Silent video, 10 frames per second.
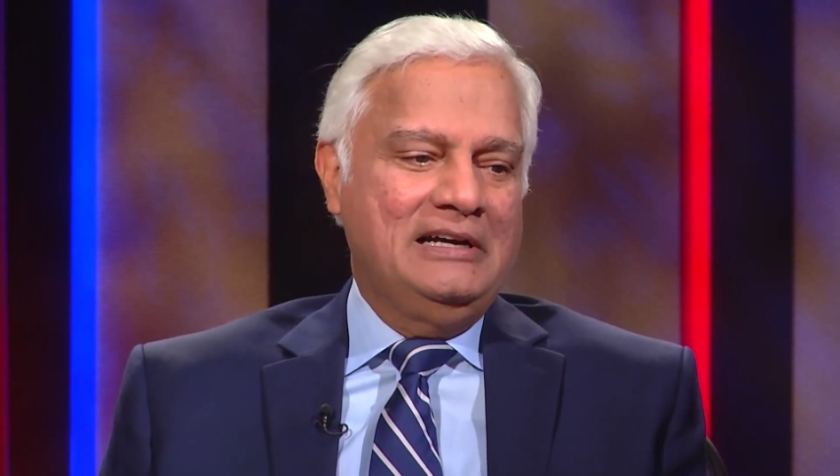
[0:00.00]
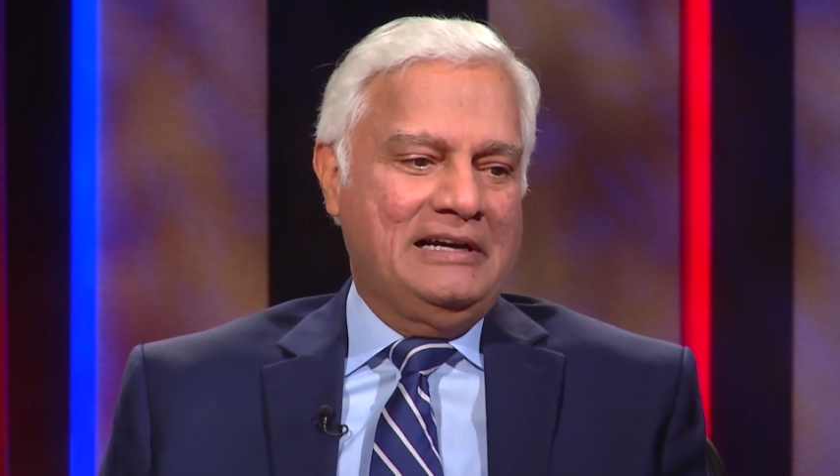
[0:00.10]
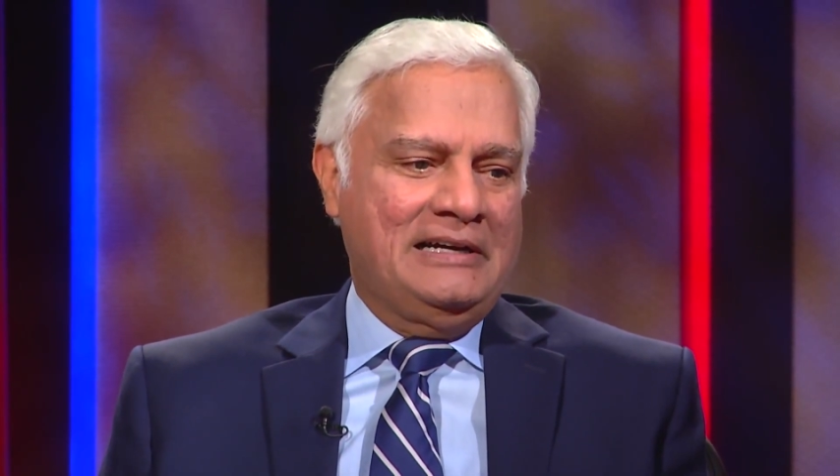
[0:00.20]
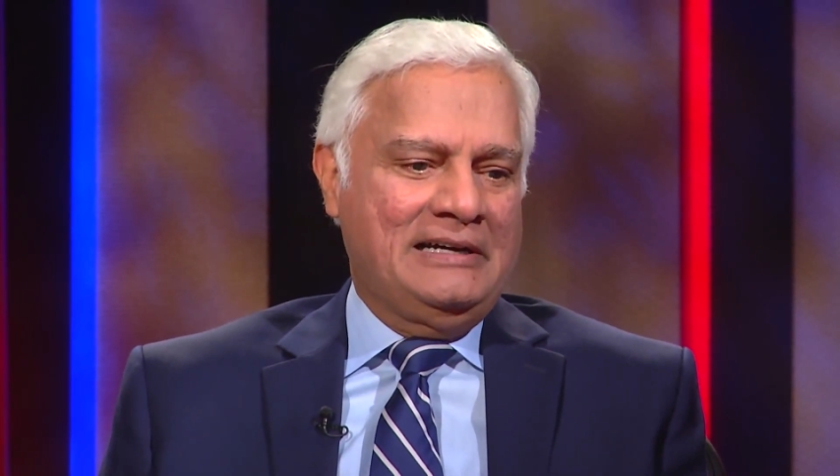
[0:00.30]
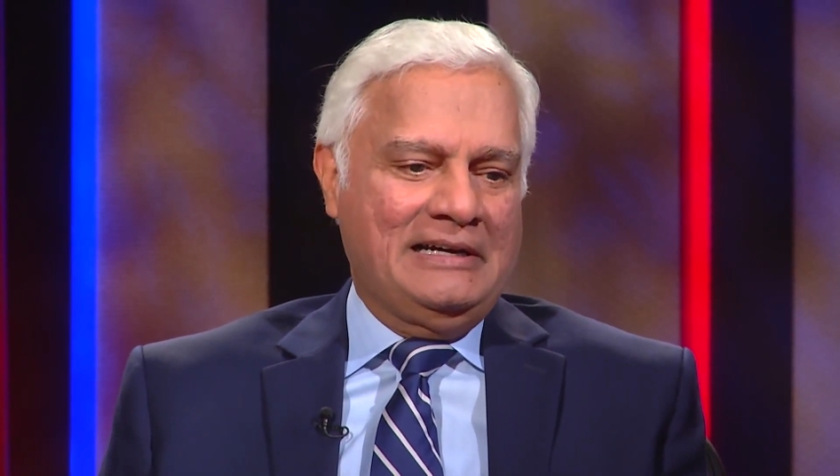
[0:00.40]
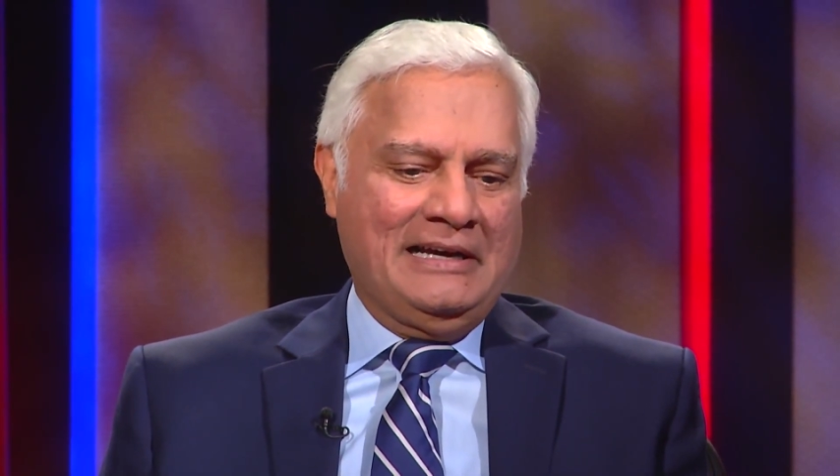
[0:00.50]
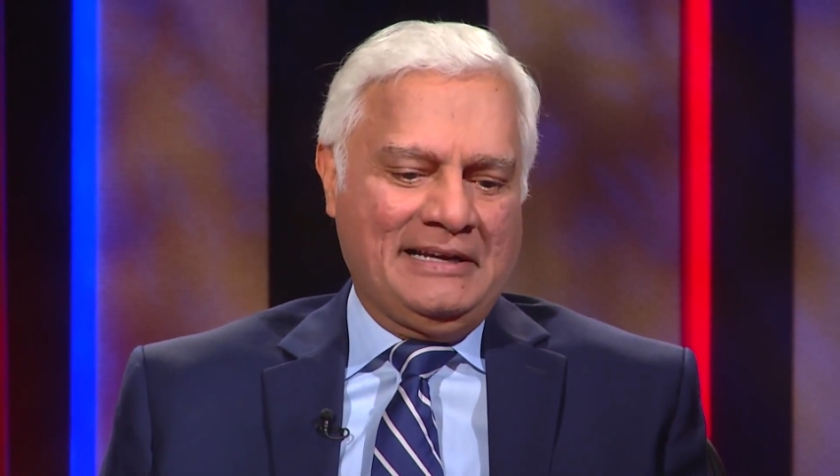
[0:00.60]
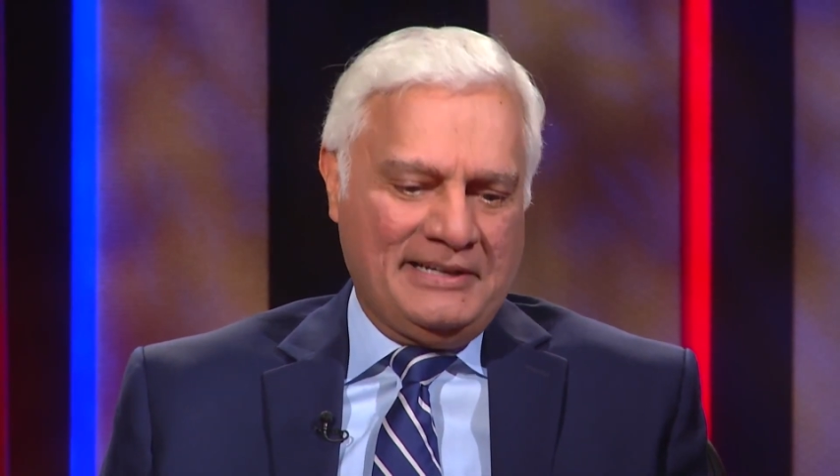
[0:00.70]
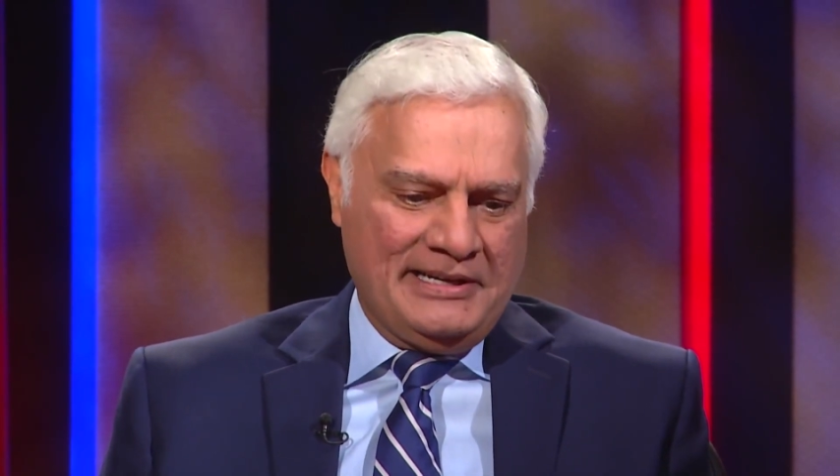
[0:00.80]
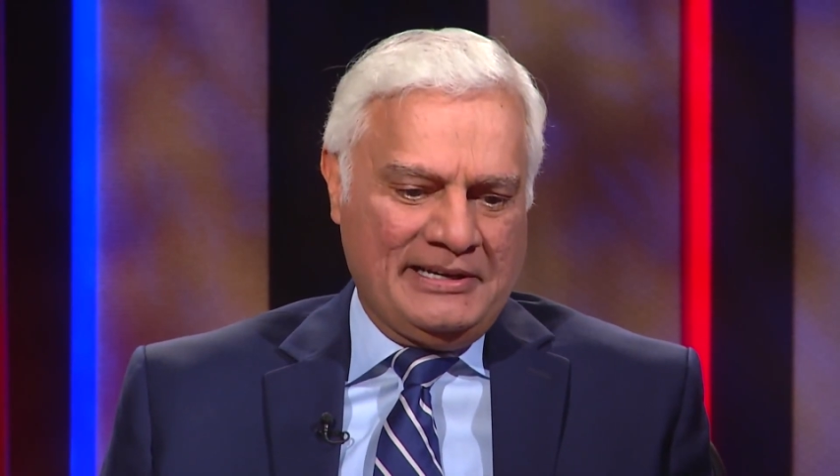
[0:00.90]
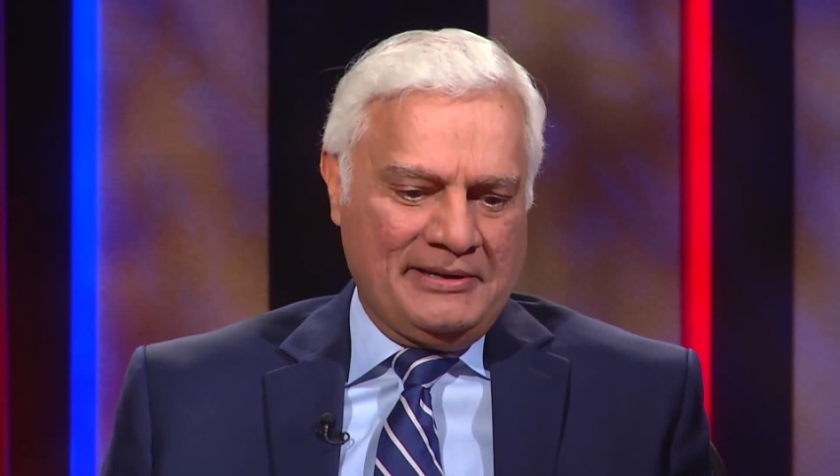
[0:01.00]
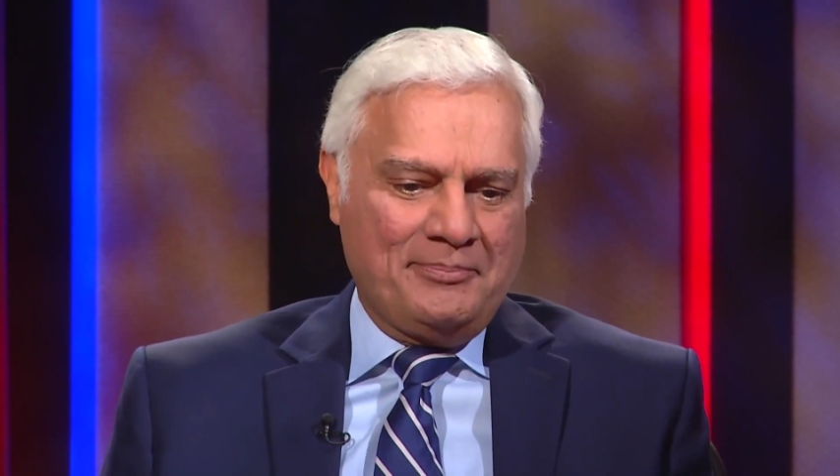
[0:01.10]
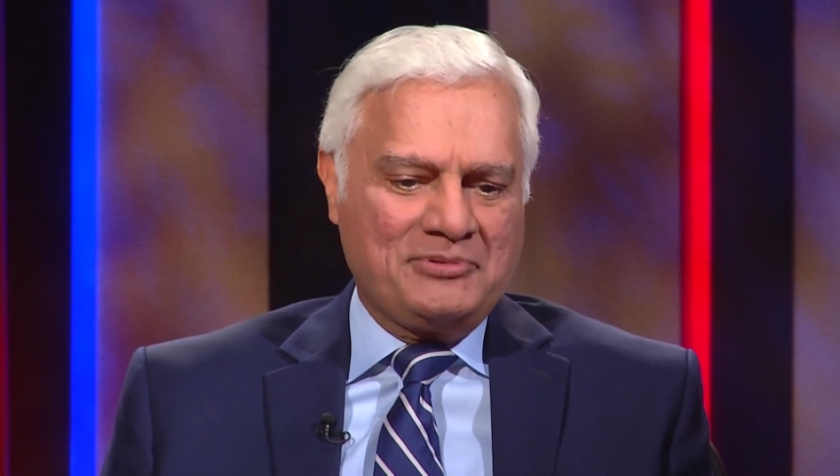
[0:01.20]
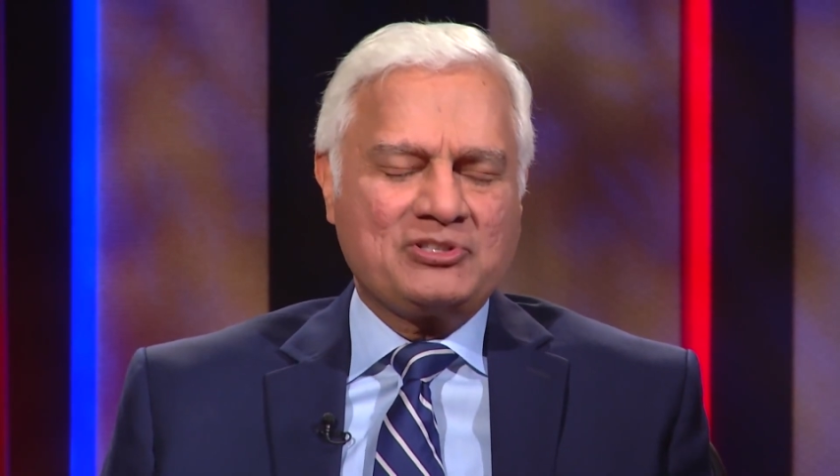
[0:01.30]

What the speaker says: and